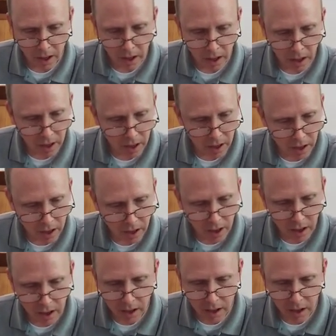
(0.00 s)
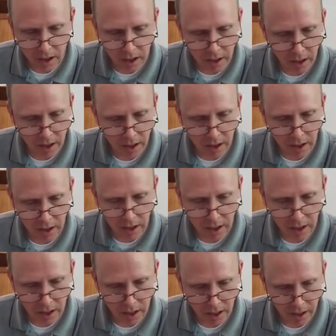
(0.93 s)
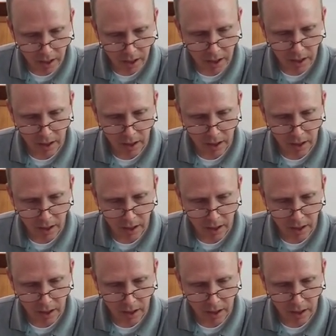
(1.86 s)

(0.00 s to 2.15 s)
Nothing is said.